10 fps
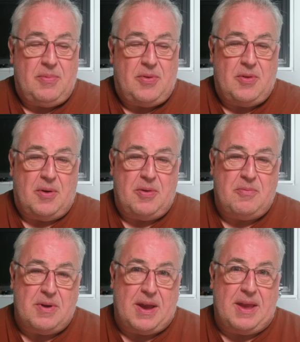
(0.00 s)

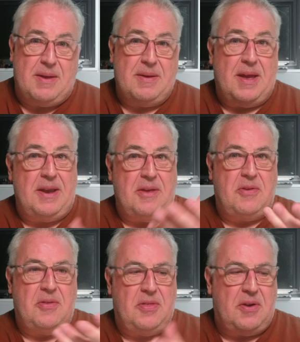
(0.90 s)
starts ringing, and
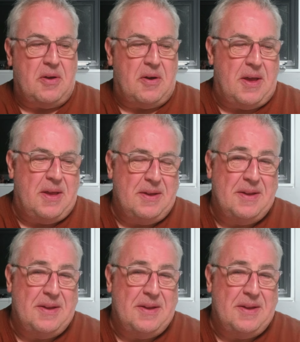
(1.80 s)
it's the guy,